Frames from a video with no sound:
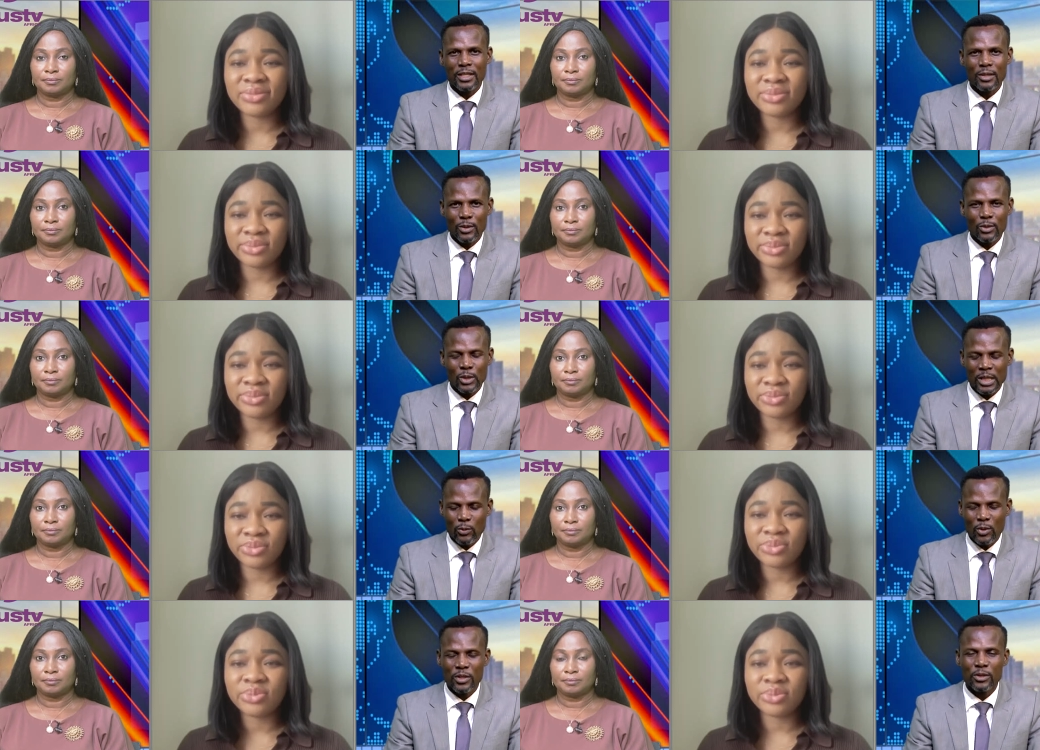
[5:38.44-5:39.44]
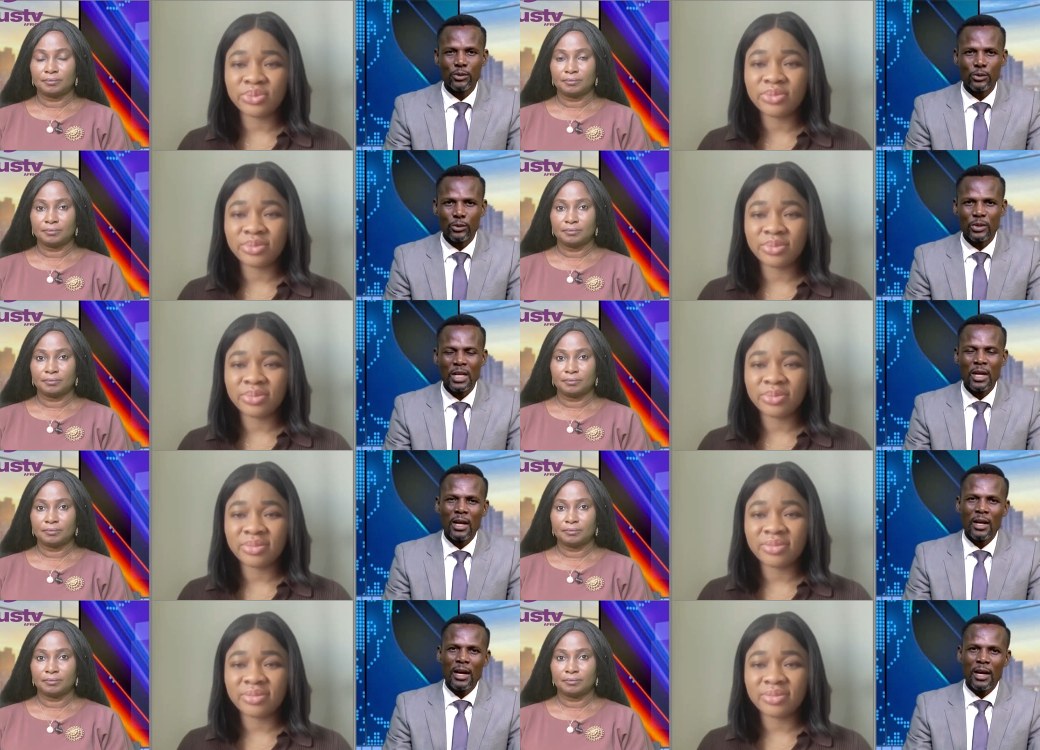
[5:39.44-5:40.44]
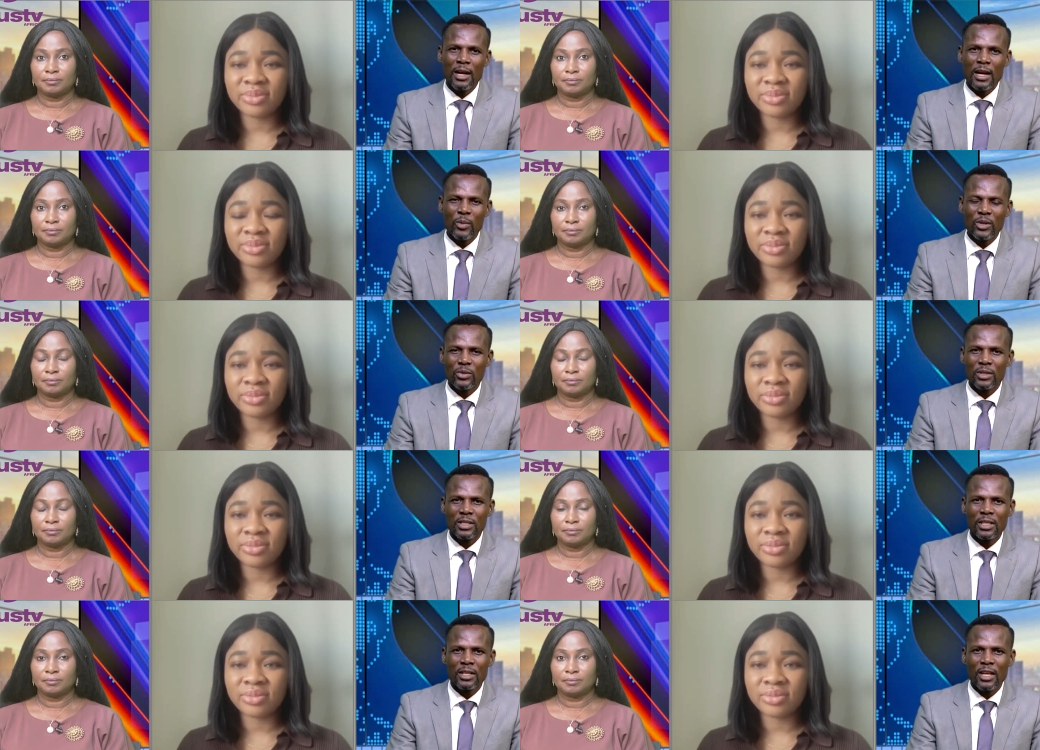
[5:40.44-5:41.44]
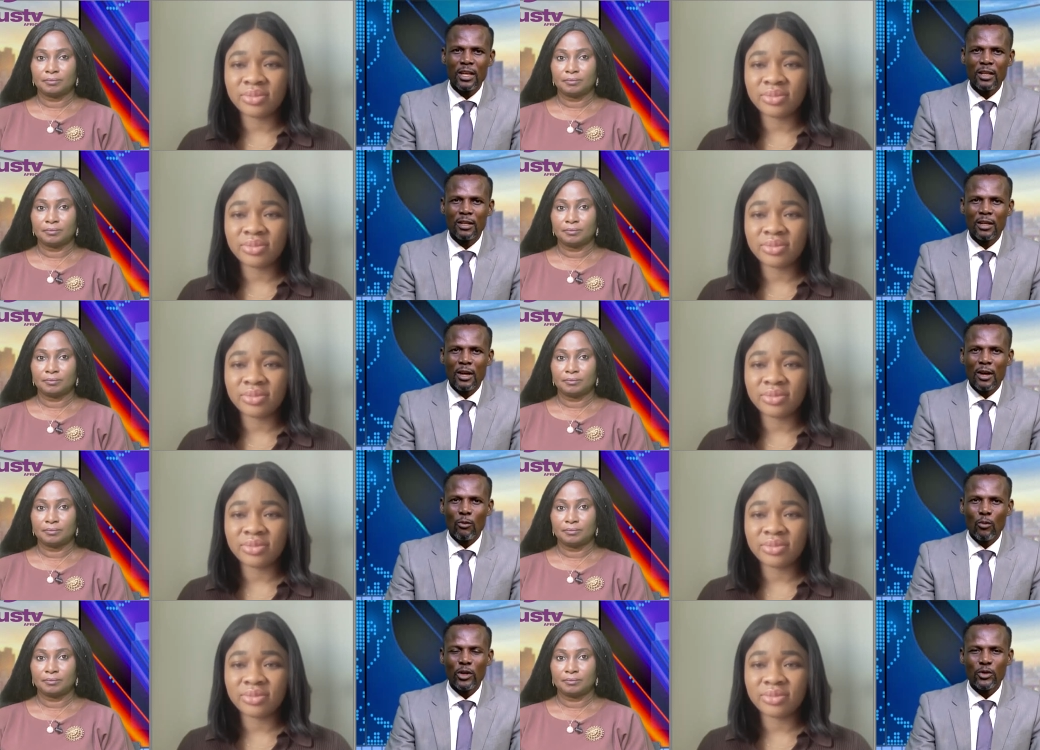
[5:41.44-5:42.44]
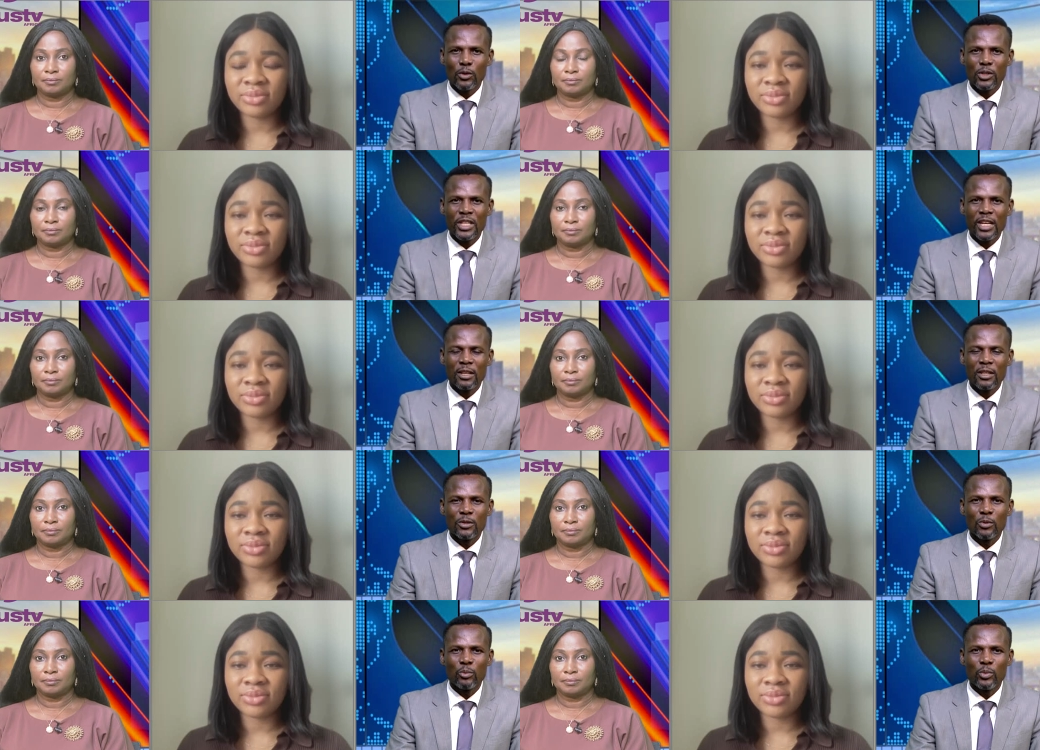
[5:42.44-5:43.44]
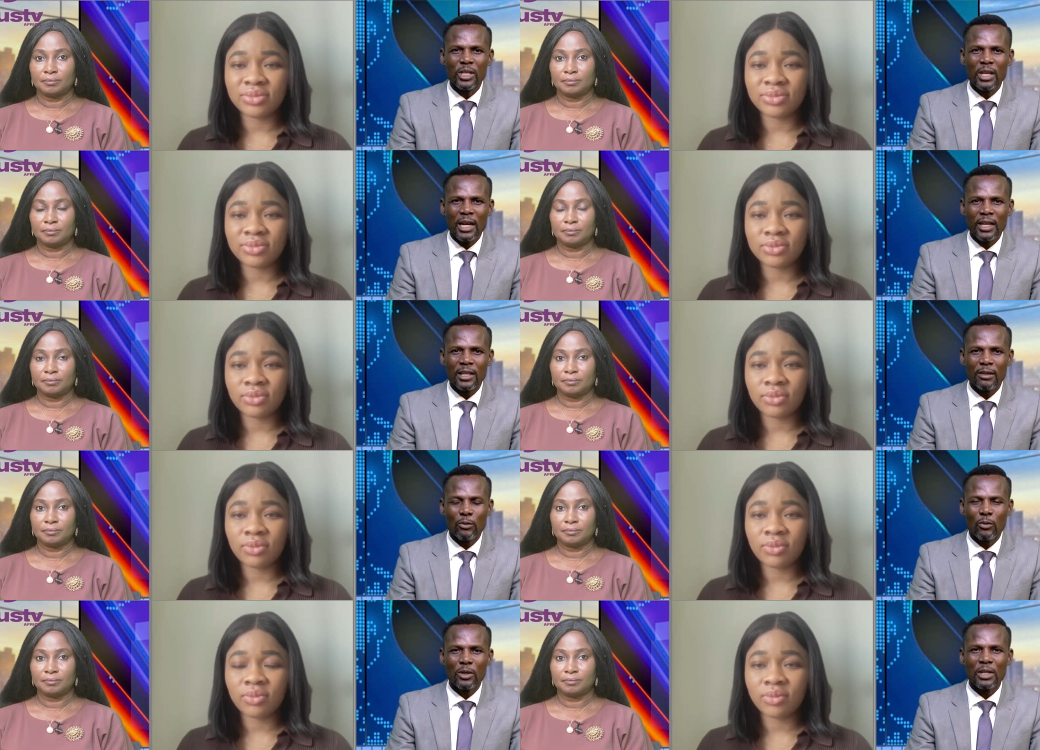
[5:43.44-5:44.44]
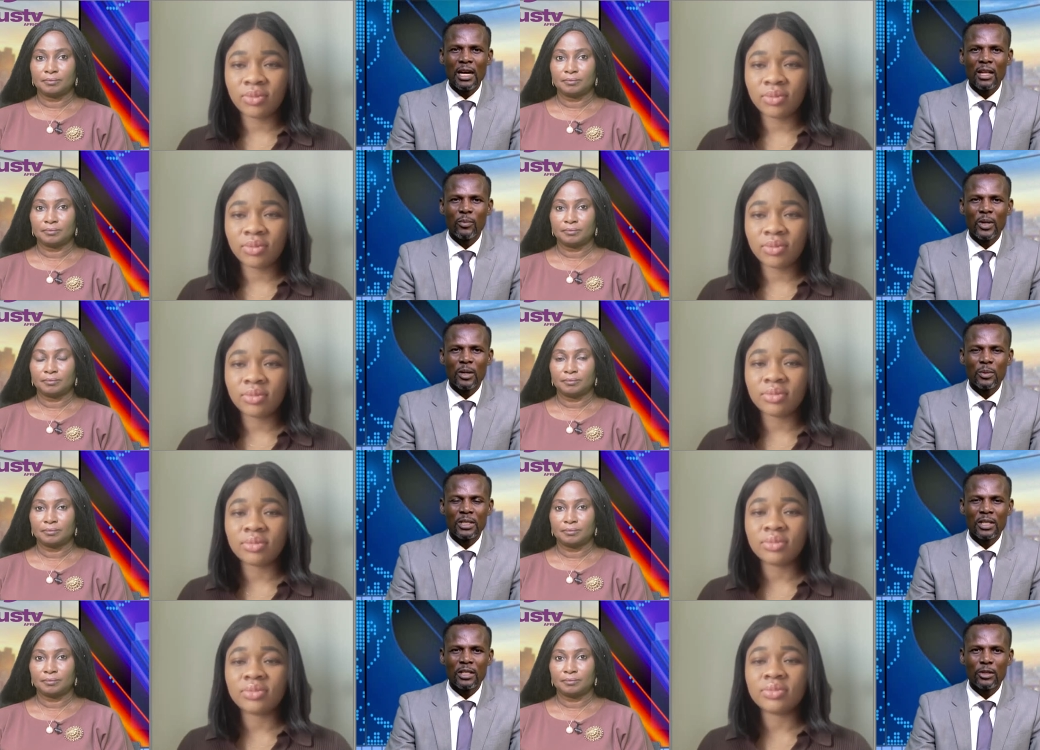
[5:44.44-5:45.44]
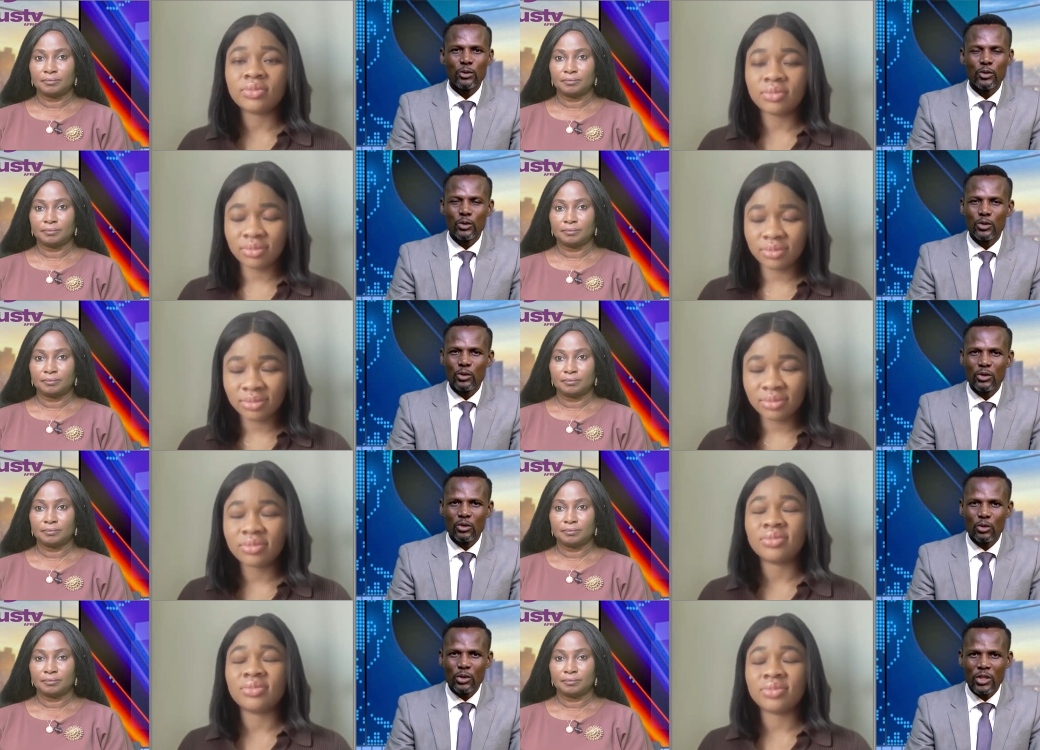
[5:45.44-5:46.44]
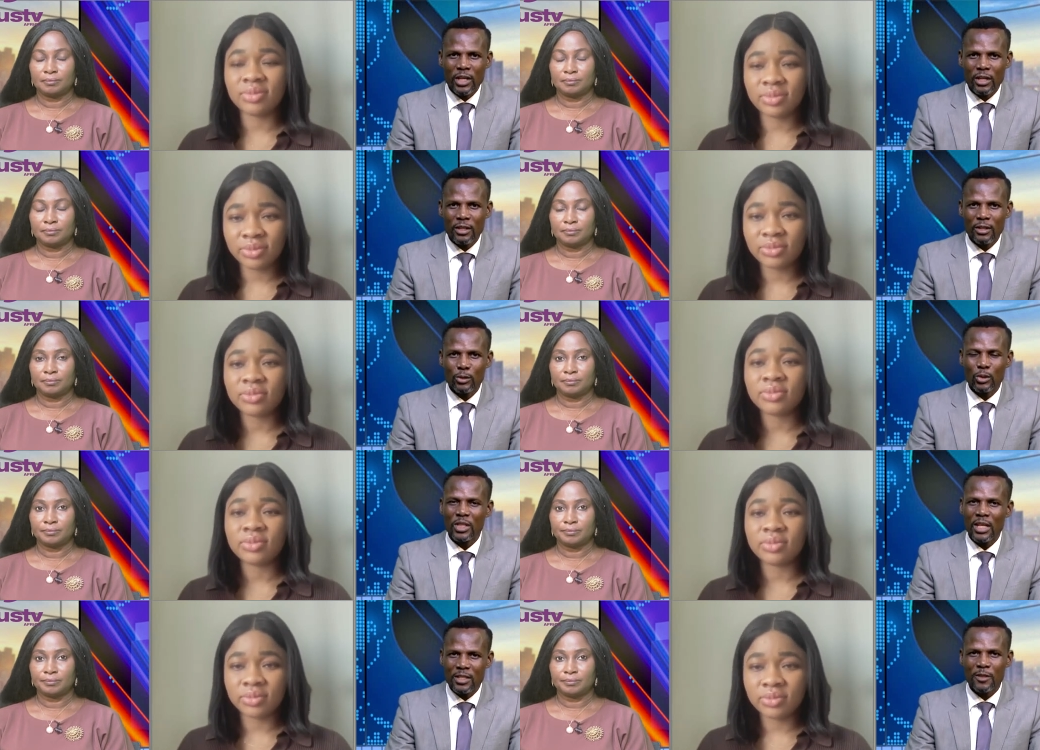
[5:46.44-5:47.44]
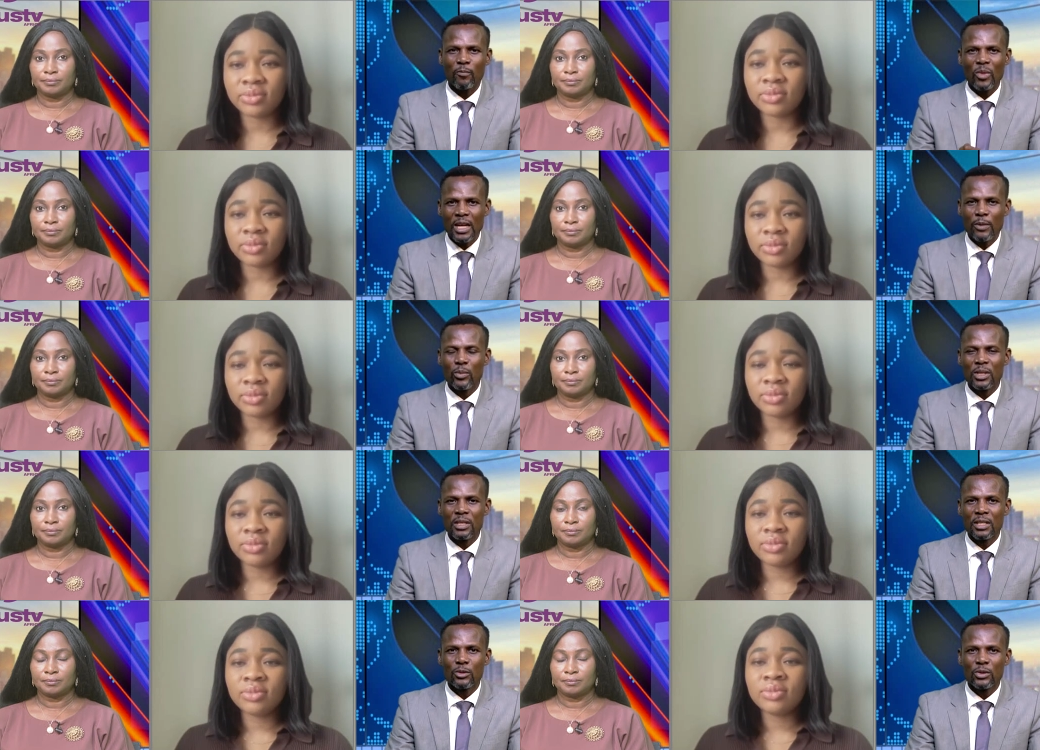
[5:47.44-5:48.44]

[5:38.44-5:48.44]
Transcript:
Speaker 1: and all those are the words you used. Uh, I'm interested in what your checklist will be like. What are the parameters that you use to, to check to test that business to